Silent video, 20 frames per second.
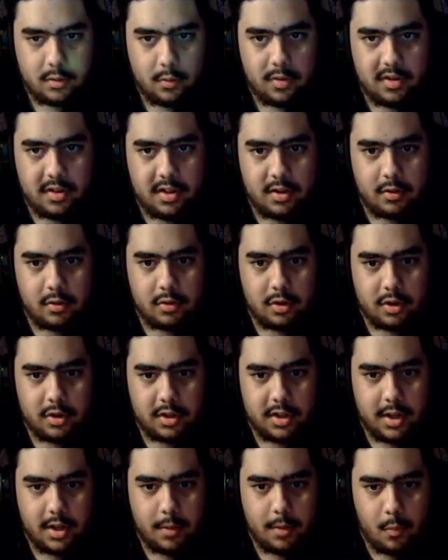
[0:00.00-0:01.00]
a single
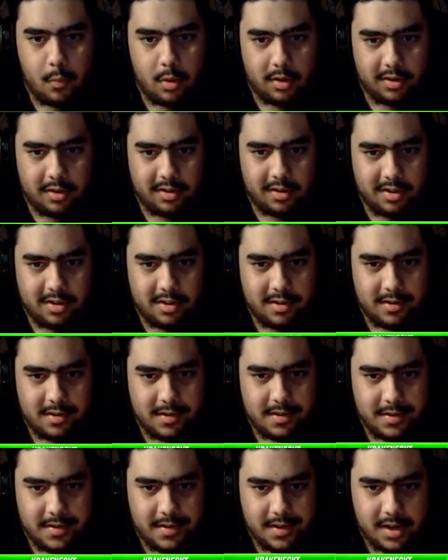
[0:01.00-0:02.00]
target at once
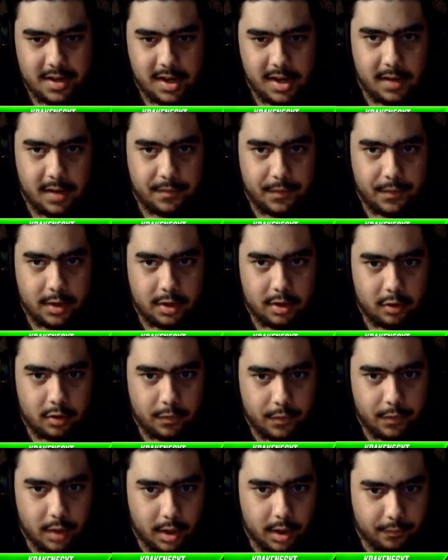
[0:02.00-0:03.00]
and fire all
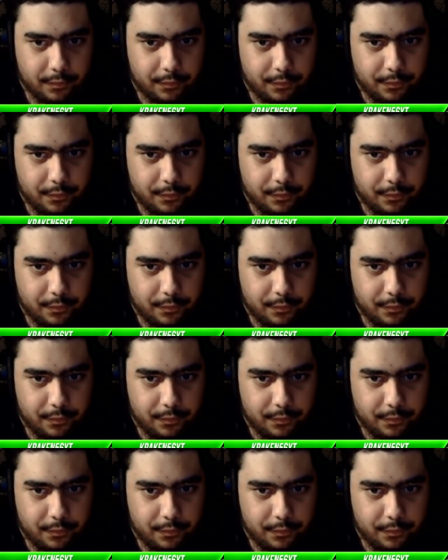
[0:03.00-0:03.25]
5.